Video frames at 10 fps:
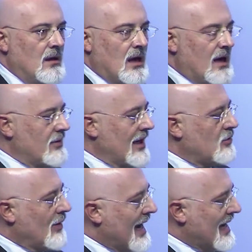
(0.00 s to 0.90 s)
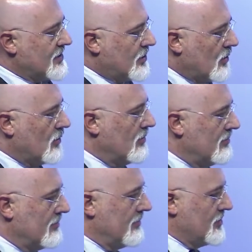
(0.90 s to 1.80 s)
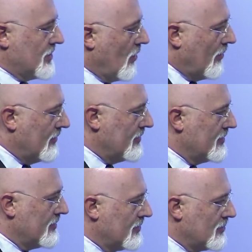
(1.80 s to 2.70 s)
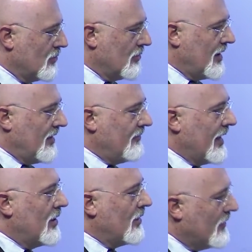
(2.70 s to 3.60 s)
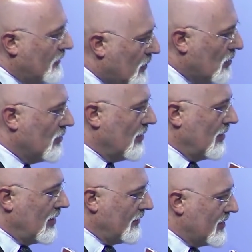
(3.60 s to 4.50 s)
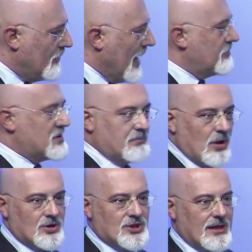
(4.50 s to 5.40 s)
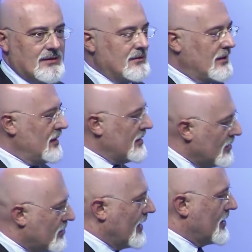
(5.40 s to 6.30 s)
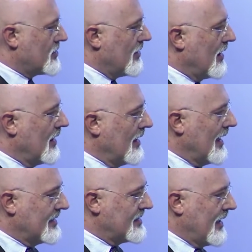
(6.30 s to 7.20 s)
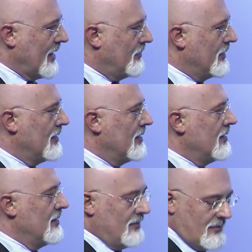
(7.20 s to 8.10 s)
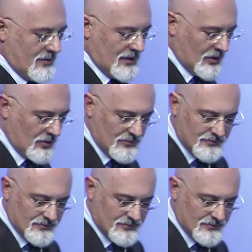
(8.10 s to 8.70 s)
I would like to ask you, Jérôme, to give an overview of the BEPS project in the international landscape. Thank you.